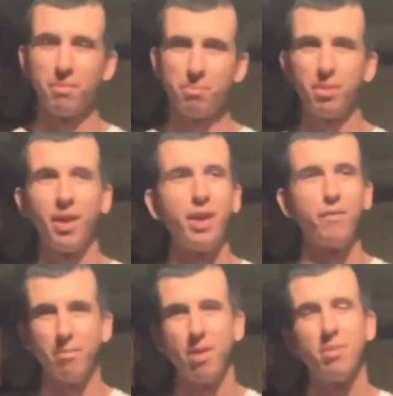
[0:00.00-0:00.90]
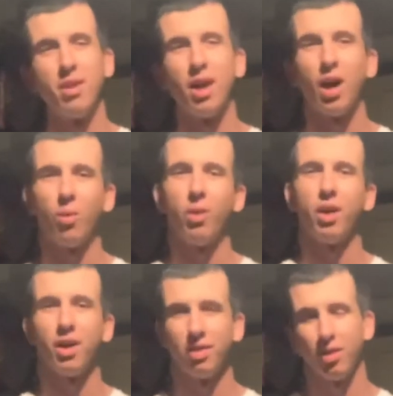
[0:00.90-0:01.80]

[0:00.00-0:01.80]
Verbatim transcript: and play for maybe an hour and a,